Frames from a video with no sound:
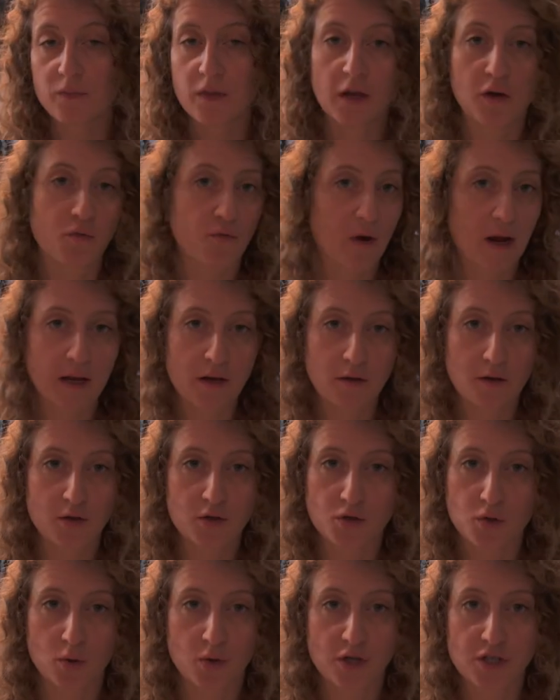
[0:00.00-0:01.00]
like regular
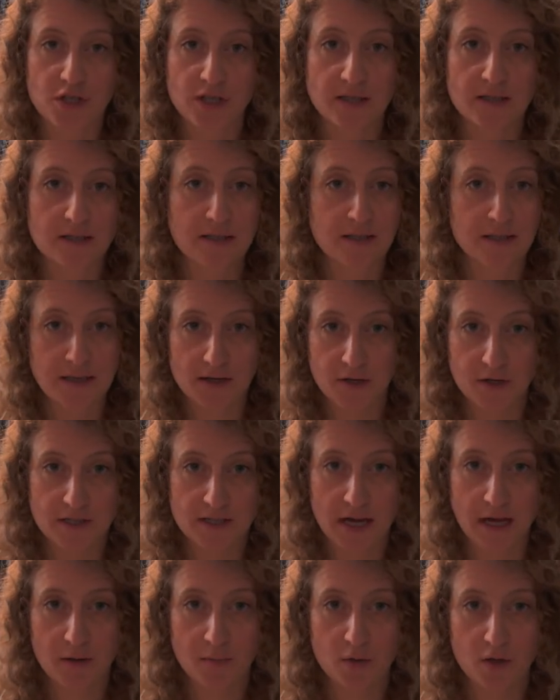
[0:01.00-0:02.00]
Georgian's dinner
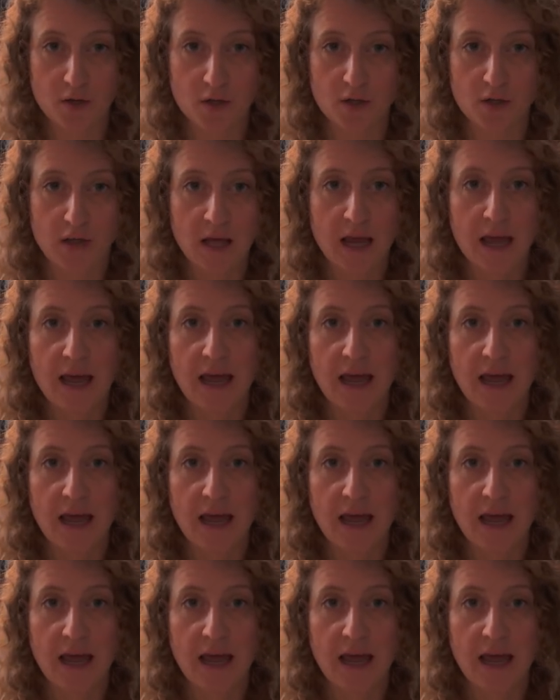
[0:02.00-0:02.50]
table,